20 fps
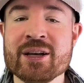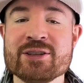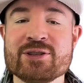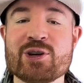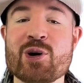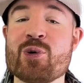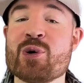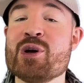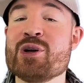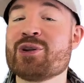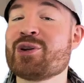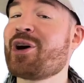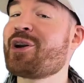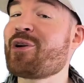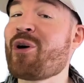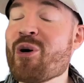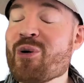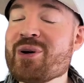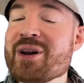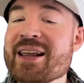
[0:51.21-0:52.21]
So not
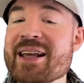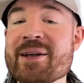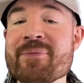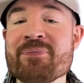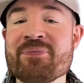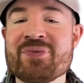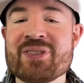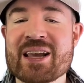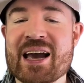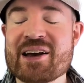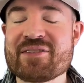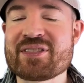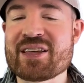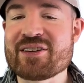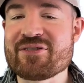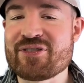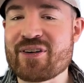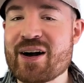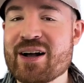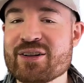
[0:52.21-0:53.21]
only have
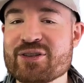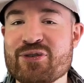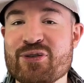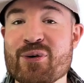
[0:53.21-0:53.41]
they filed